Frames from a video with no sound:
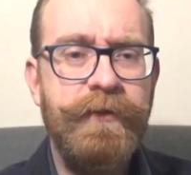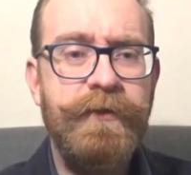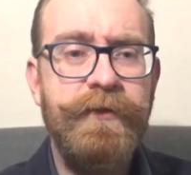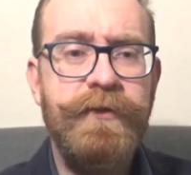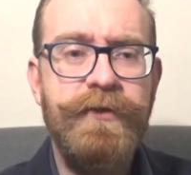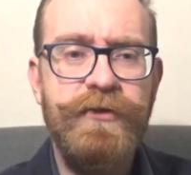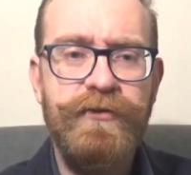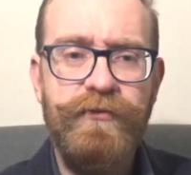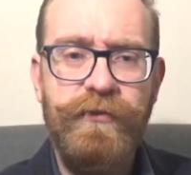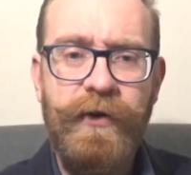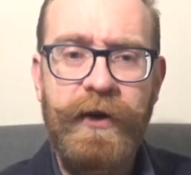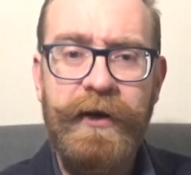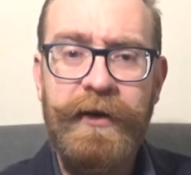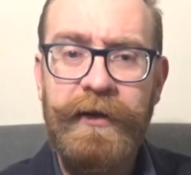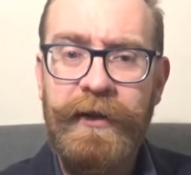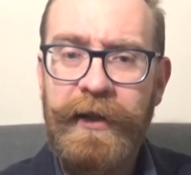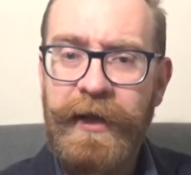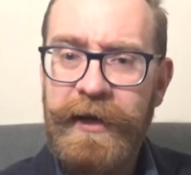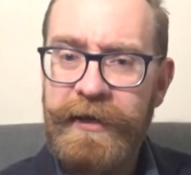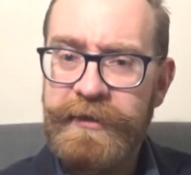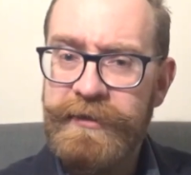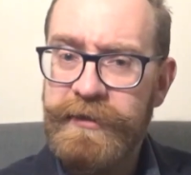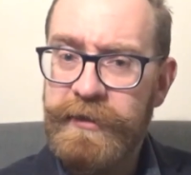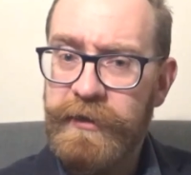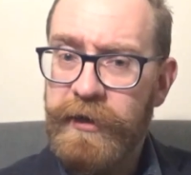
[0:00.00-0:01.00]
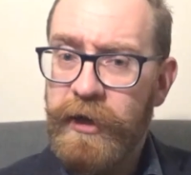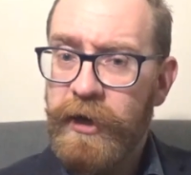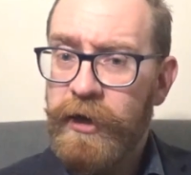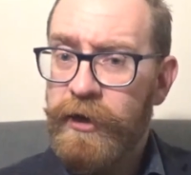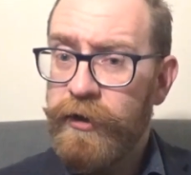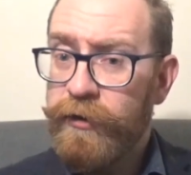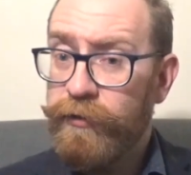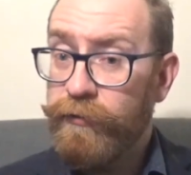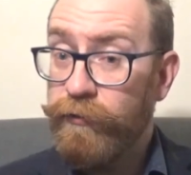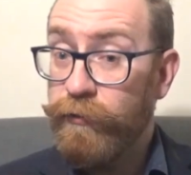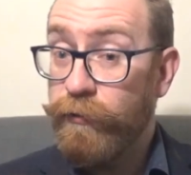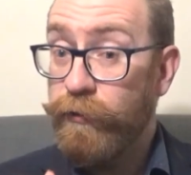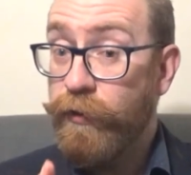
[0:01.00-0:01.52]
This rain lasted
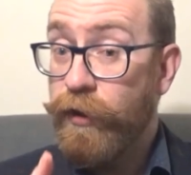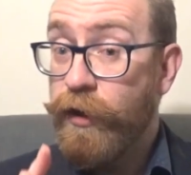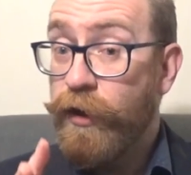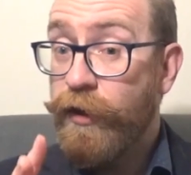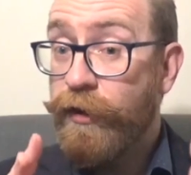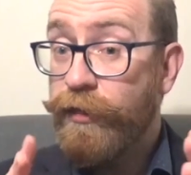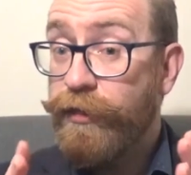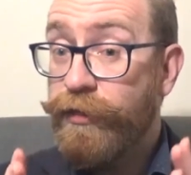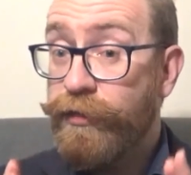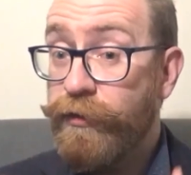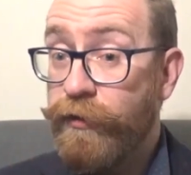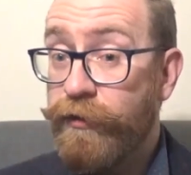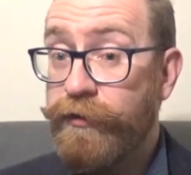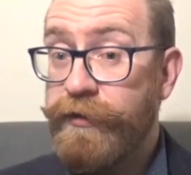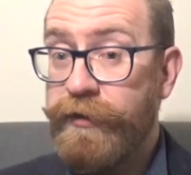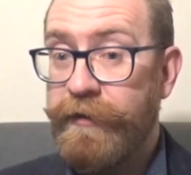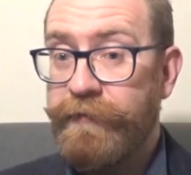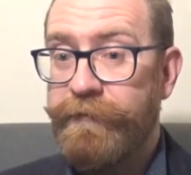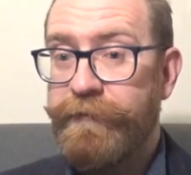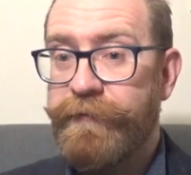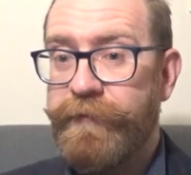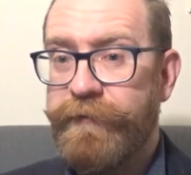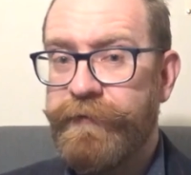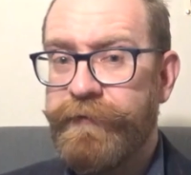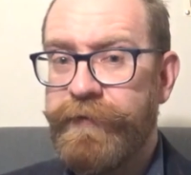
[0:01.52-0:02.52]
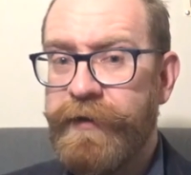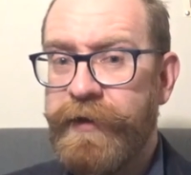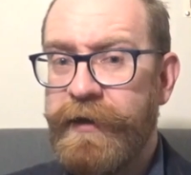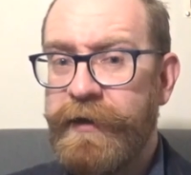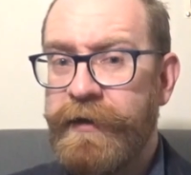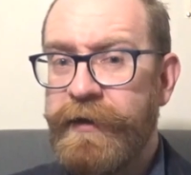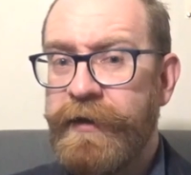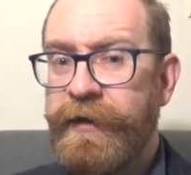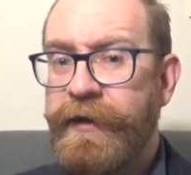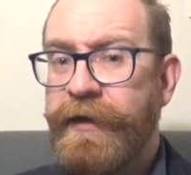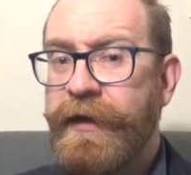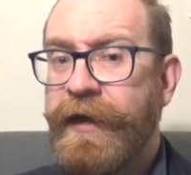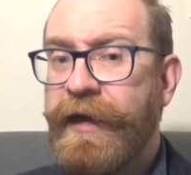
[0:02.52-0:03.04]
through
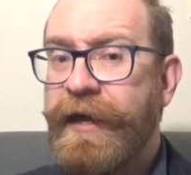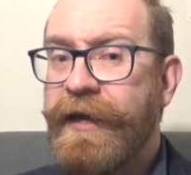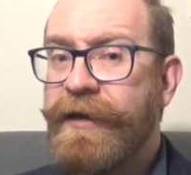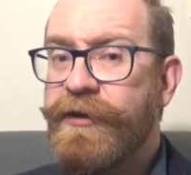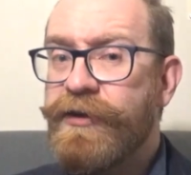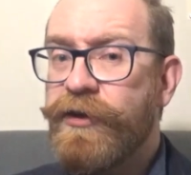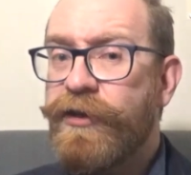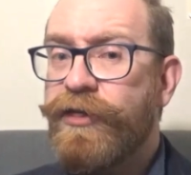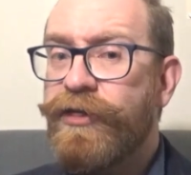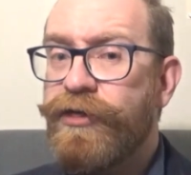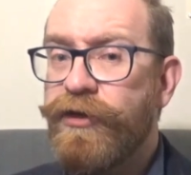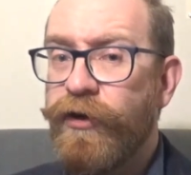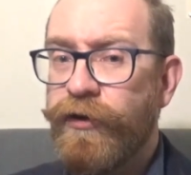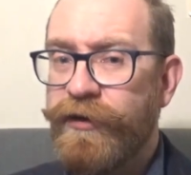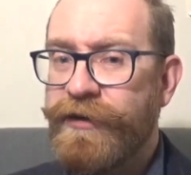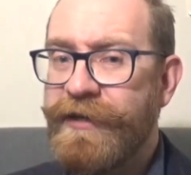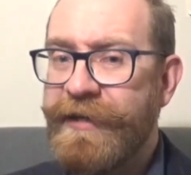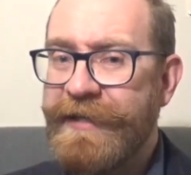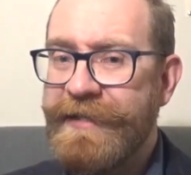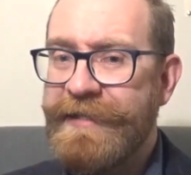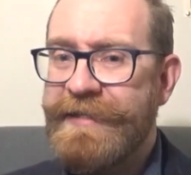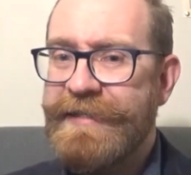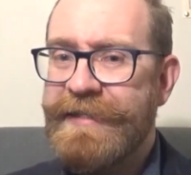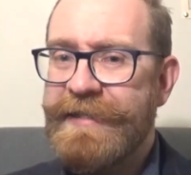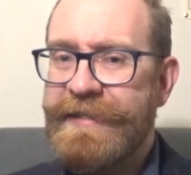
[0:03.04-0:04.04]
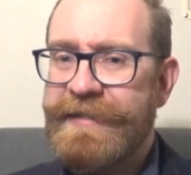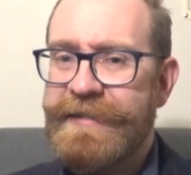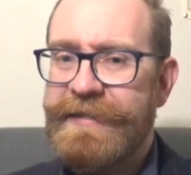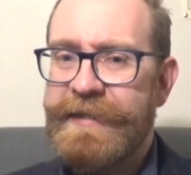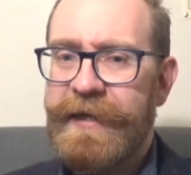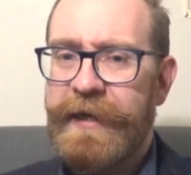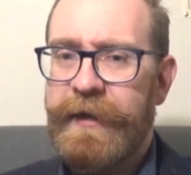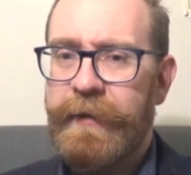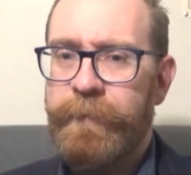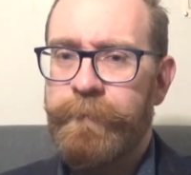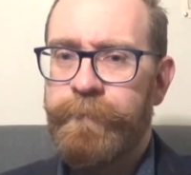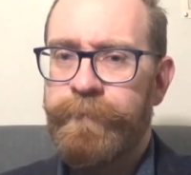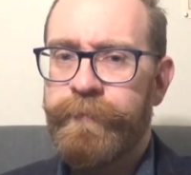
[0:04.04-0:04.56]
1315 into
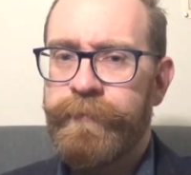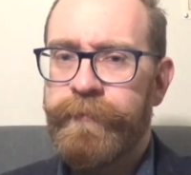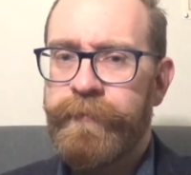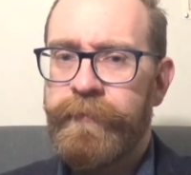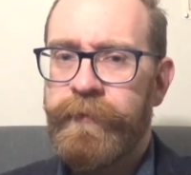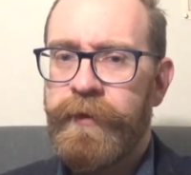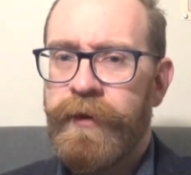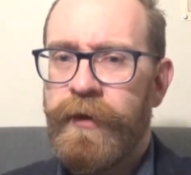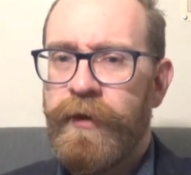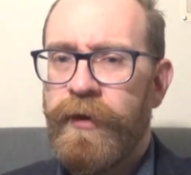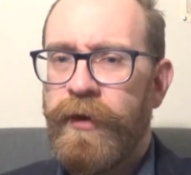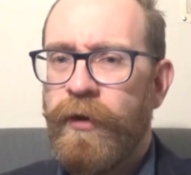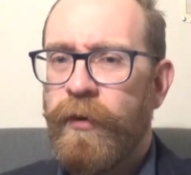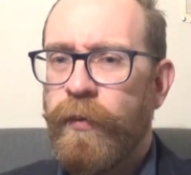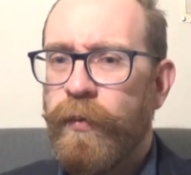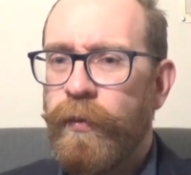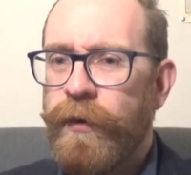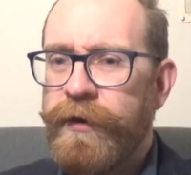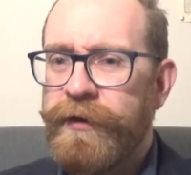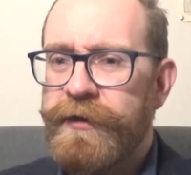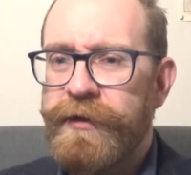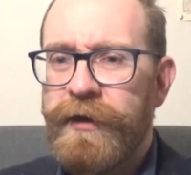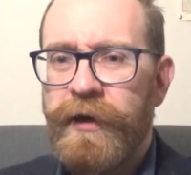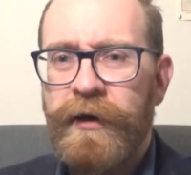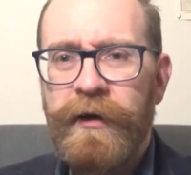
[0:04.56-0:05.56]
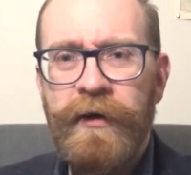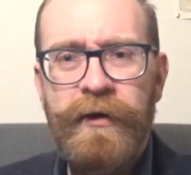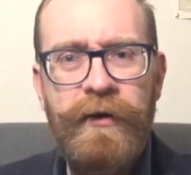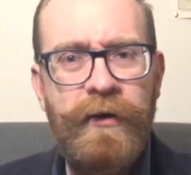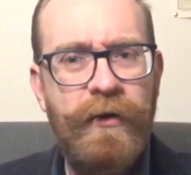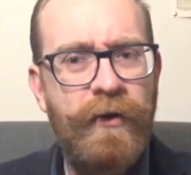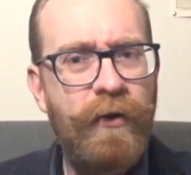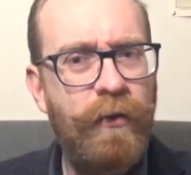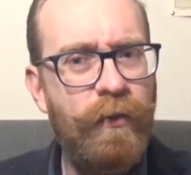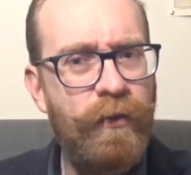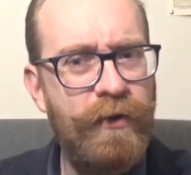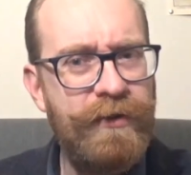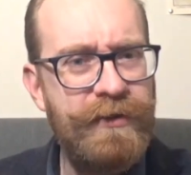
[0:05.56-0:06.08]
1316. Winter
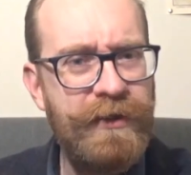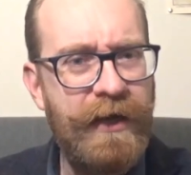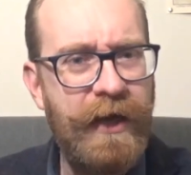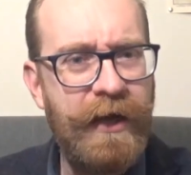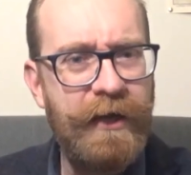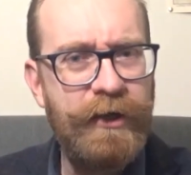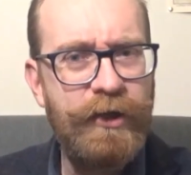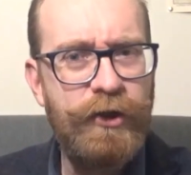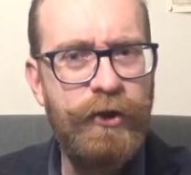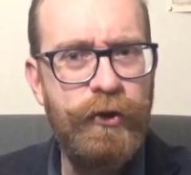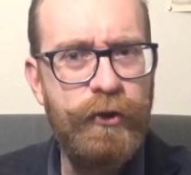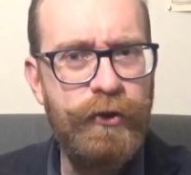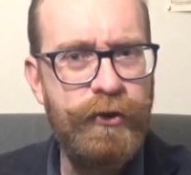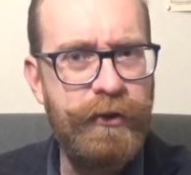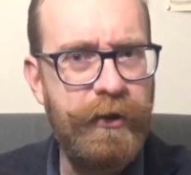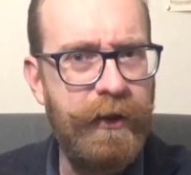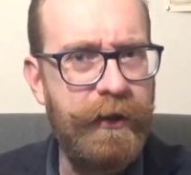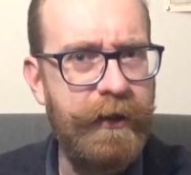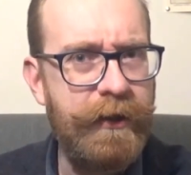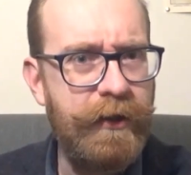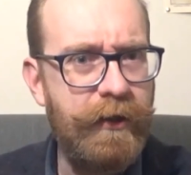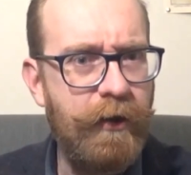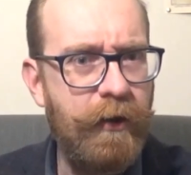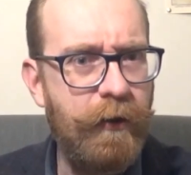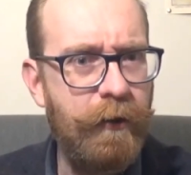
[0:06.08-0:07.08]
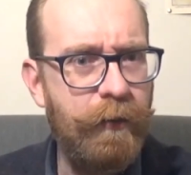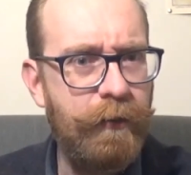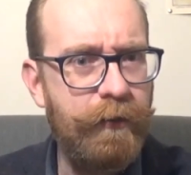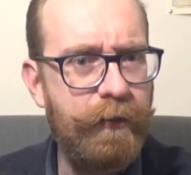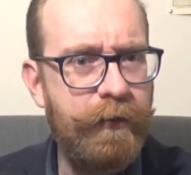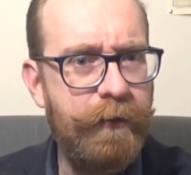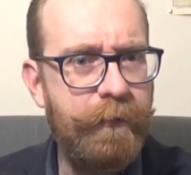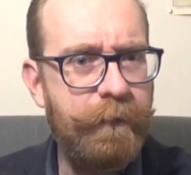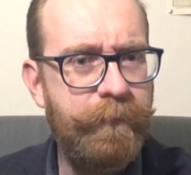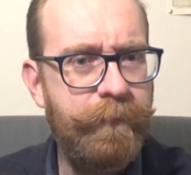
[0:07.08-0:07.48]
was unusually cold.